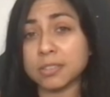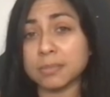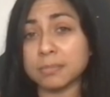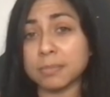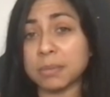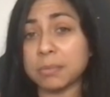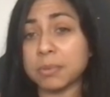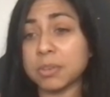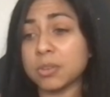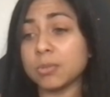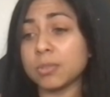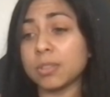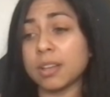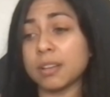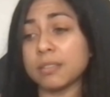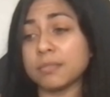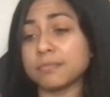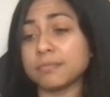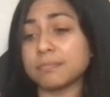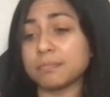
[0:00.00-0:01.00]
Maybe you
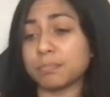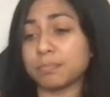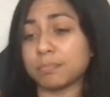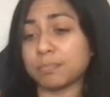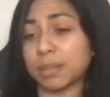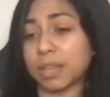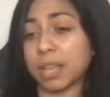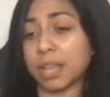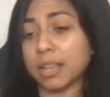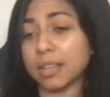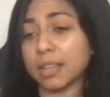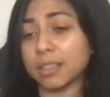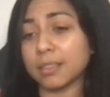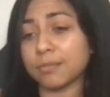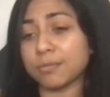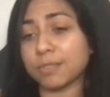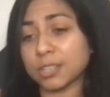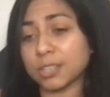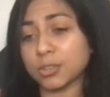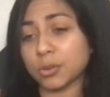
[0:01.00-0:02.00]
love playing the
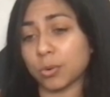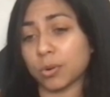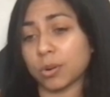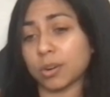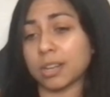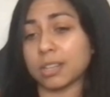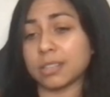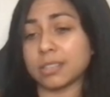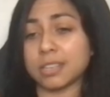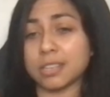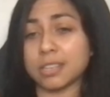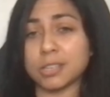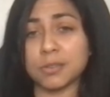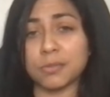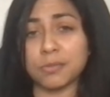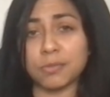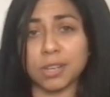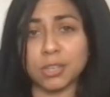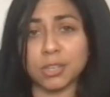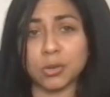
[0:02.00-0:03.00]
French horn and teaching
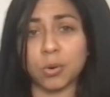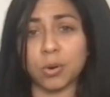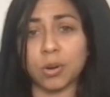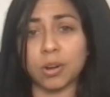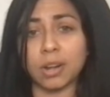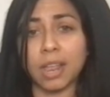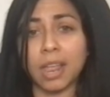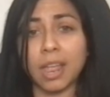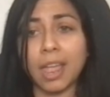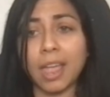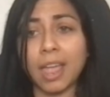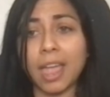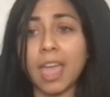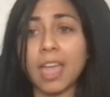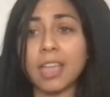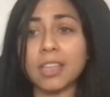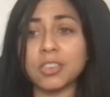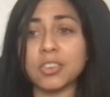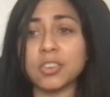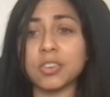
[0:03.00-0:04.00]
French horn,
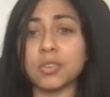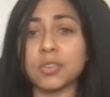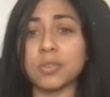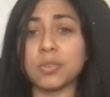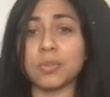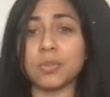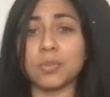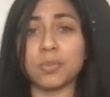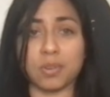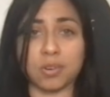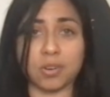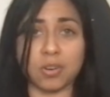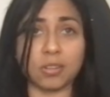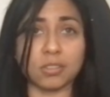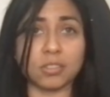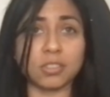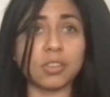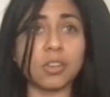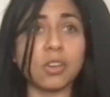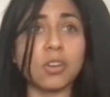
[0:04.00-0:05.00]
and you are
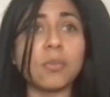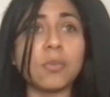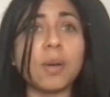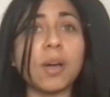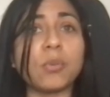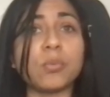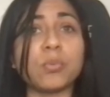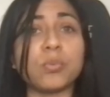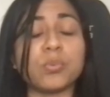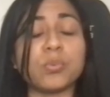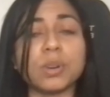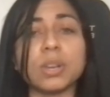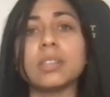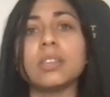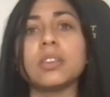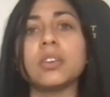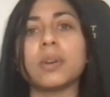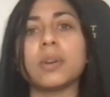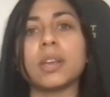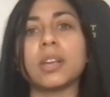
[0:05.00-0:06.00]
also a really
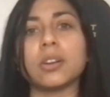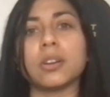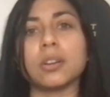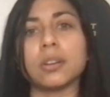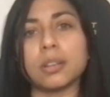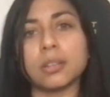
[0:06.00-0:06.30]
great cook.